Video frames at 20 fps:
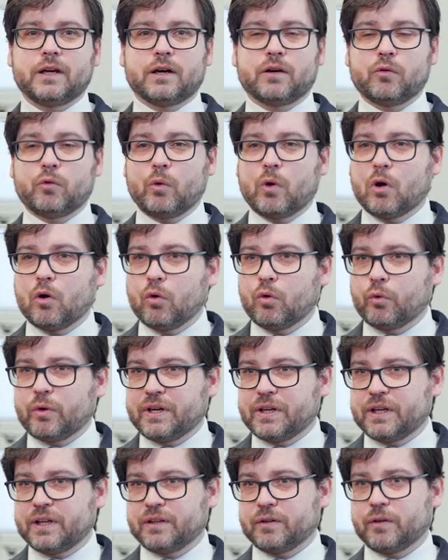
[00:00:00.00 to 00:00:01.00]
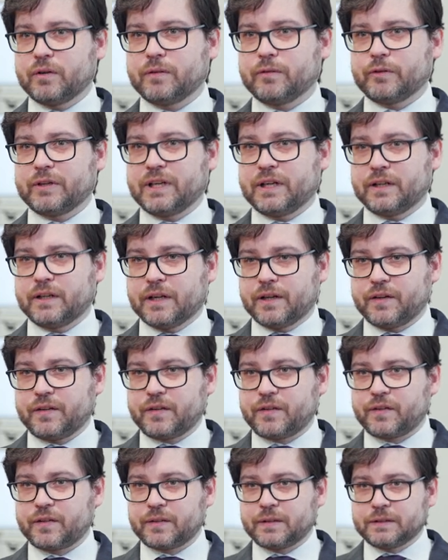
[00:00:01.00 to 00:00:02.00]
a role within
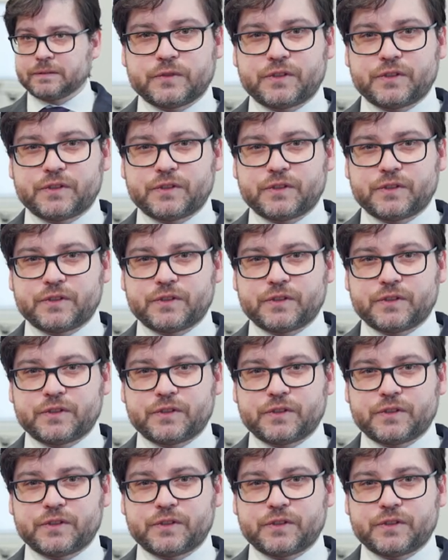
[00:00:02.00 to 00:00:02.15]
this.